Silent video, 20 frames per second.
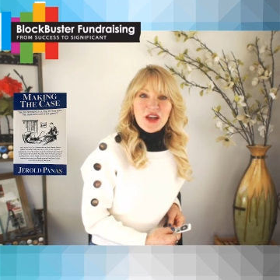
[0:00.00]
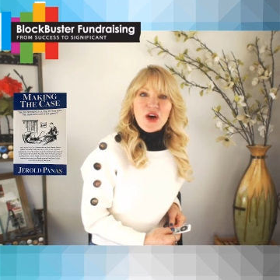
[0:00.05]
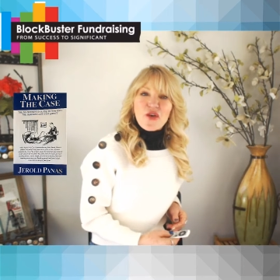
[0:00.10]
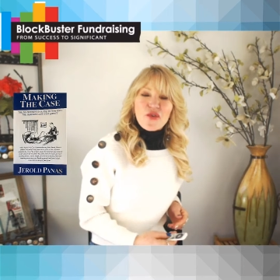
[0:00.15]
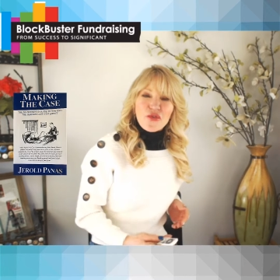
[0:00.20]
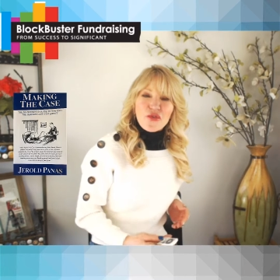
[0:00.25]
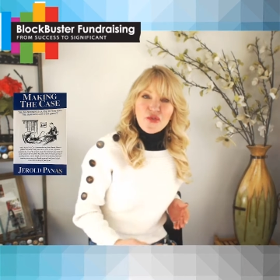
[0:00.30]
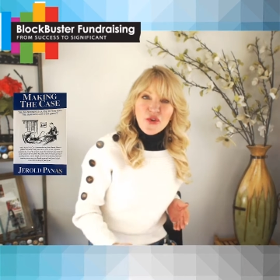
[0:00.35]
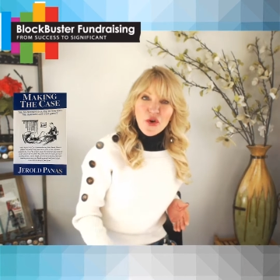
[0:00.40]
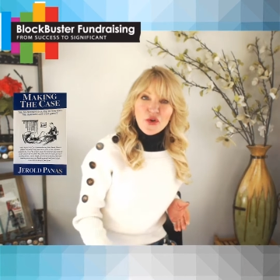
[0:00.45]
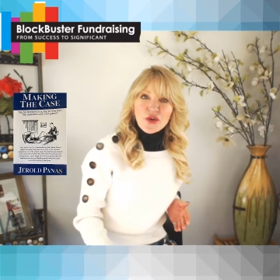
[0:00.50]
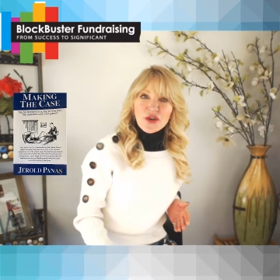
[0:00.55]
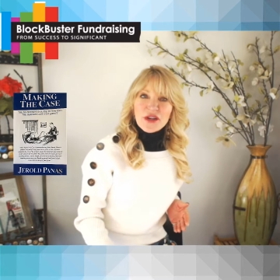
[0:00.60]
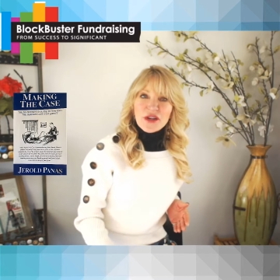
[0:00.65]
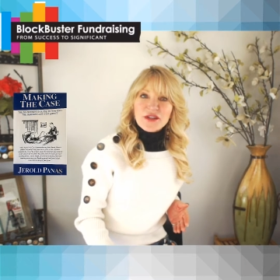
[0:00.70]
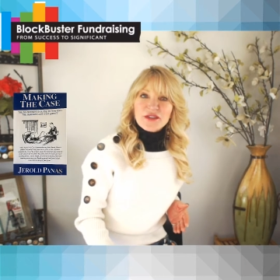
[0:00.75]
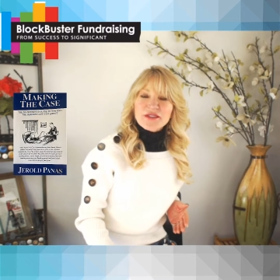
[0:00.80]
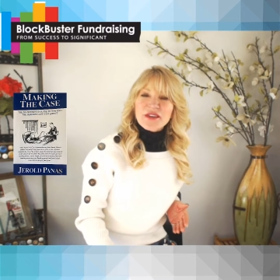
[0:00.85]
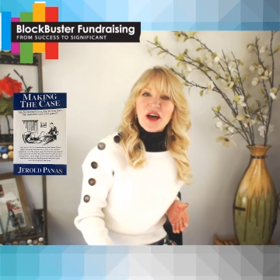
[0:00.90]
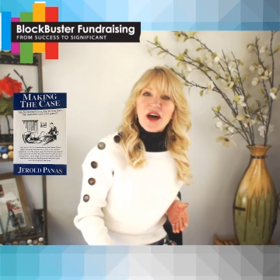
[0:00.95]

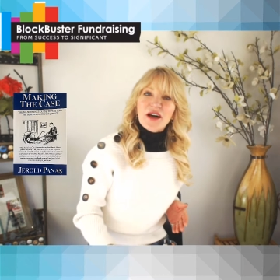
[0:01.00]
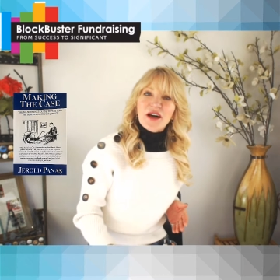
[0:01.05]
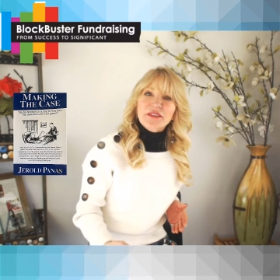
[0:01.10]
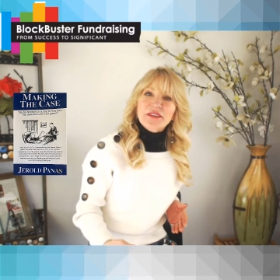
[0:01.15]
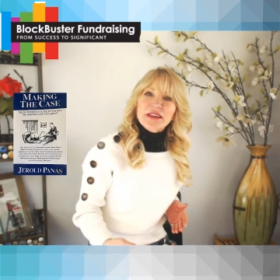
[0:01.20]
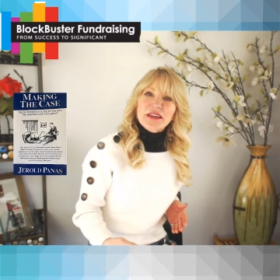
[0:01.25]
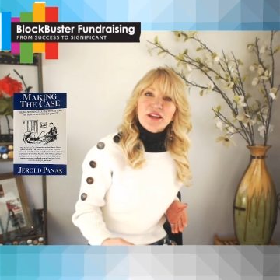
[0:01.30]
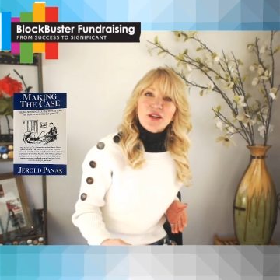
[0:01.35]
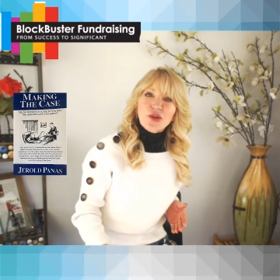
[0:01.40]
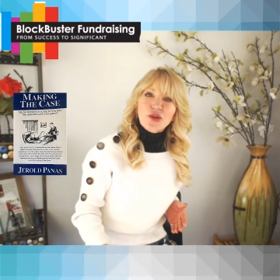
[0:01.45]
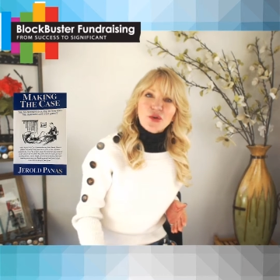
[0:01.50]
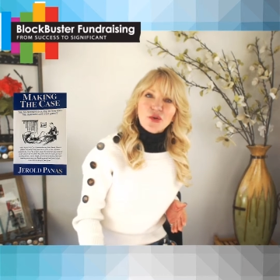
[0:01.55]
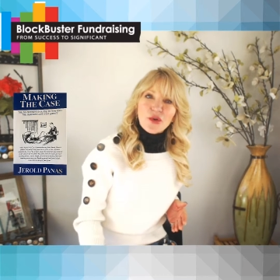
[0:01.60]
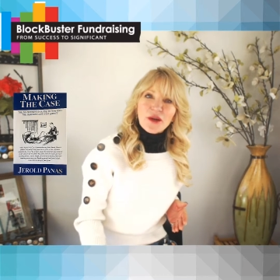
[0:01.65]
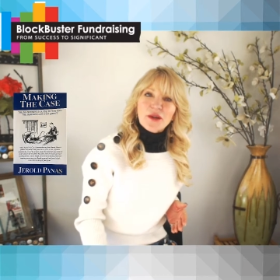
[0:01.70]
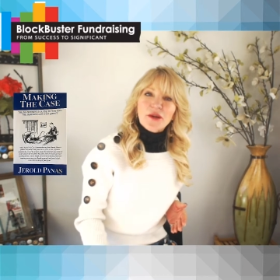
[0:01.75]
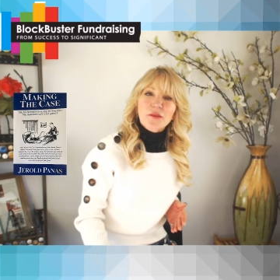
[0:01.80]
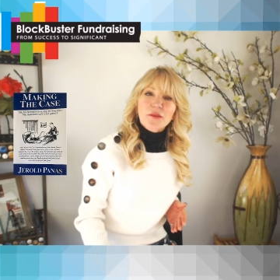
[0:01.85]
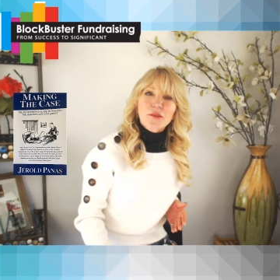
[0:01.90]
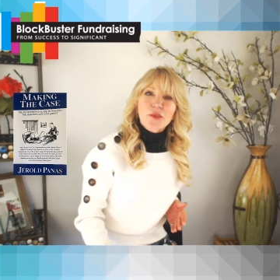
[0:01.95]
Focus on the
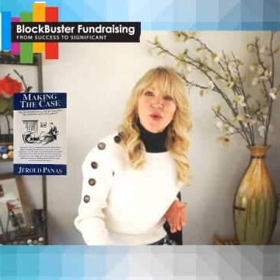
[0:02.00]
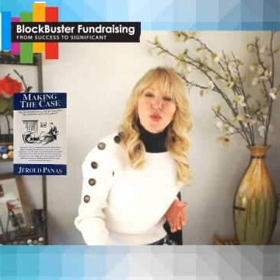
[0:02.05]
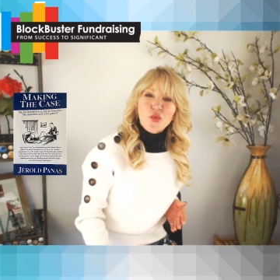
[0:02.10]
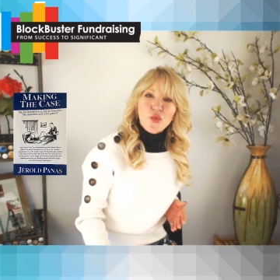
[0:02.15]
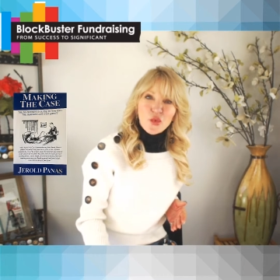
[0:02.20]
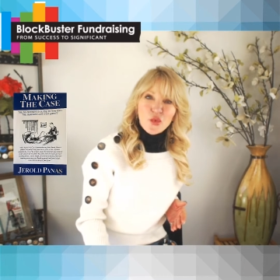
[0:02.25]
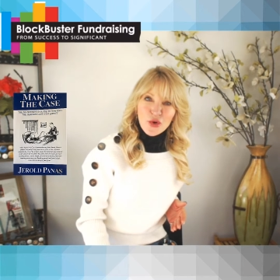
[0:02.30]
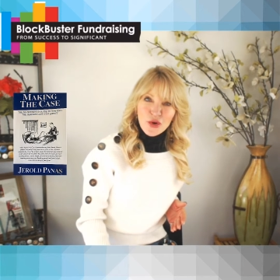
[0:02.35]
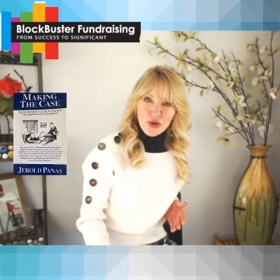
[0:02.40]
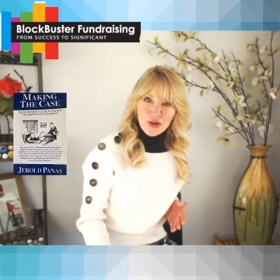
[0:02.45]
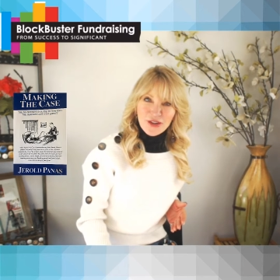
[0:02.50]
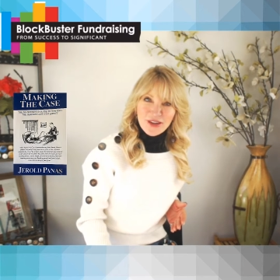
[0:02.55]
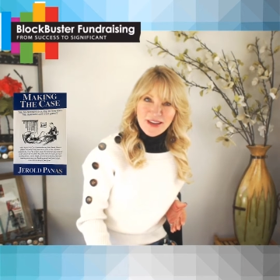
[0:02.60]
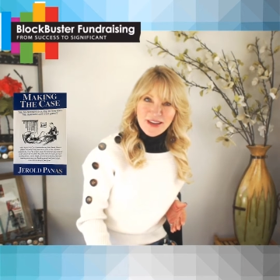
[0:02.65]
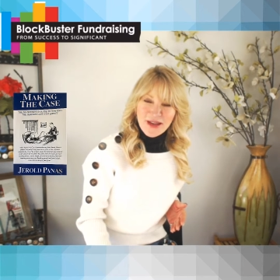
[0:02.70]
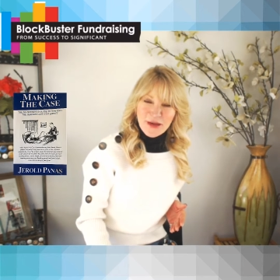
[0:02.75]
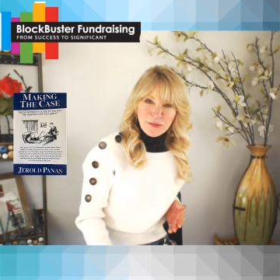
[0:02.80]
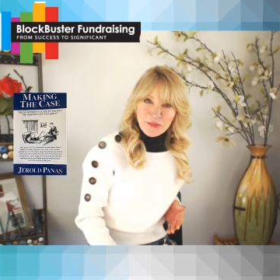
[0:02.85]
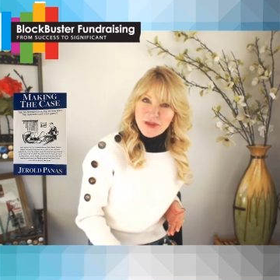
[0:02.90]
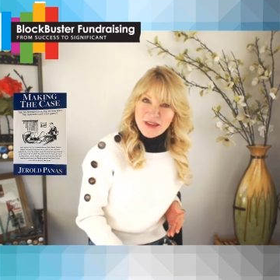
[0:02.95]
incredible work
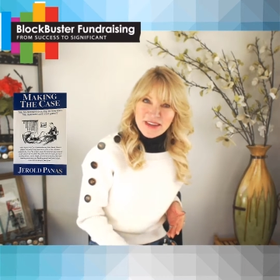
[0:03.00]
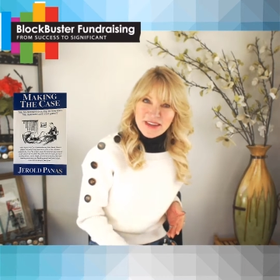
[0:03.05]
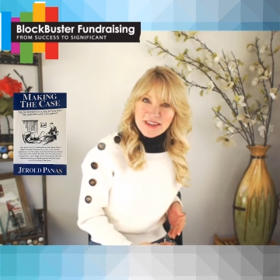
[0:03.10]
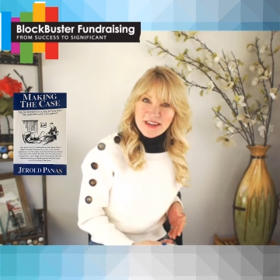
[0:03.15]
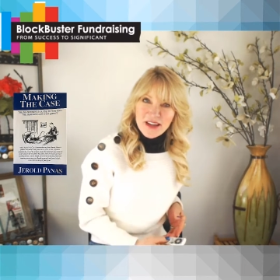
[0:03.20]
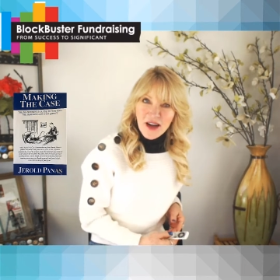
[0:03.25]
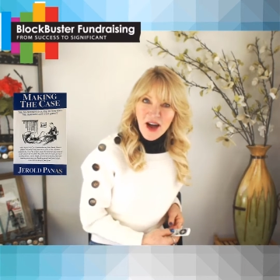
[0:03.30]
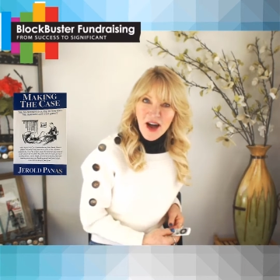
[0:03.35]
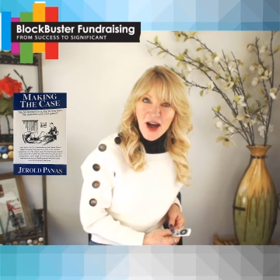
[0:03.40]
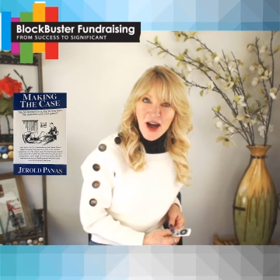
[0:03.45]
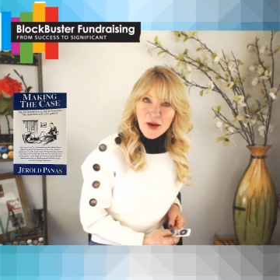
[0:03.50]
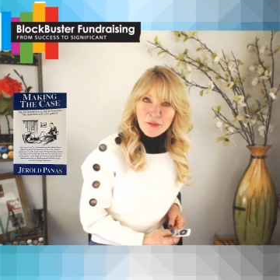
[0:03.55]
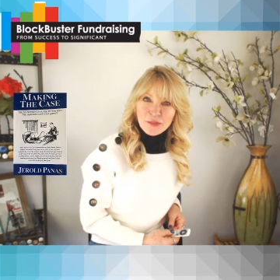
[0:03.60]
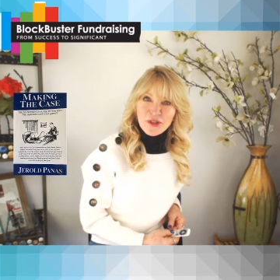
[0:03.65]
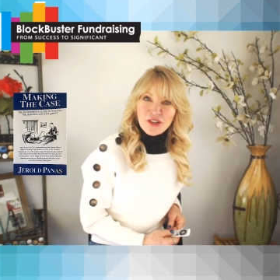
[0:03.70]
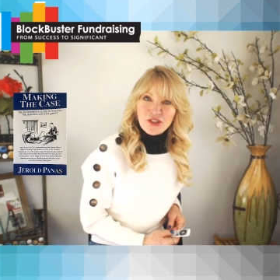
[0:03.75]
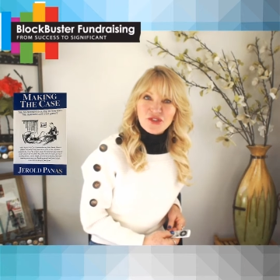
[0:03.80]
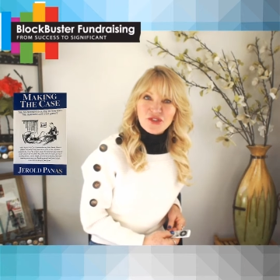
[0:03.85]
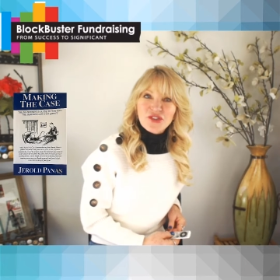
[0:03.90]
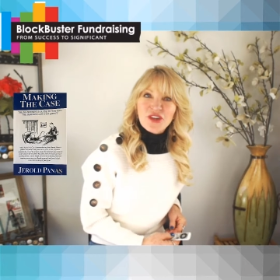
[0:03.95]
being
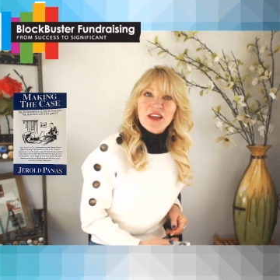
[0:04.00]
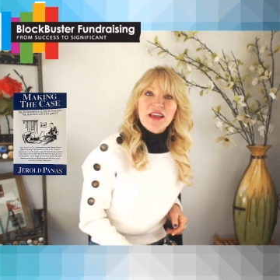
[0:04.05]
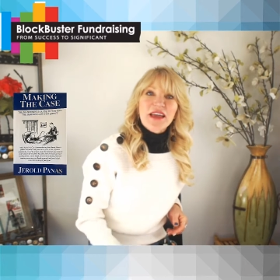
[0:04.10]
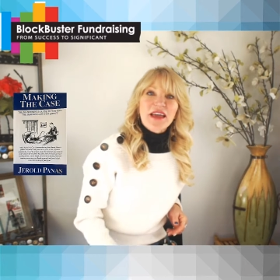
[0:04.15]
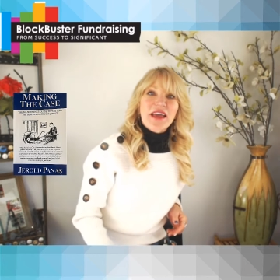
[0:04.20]
accomplished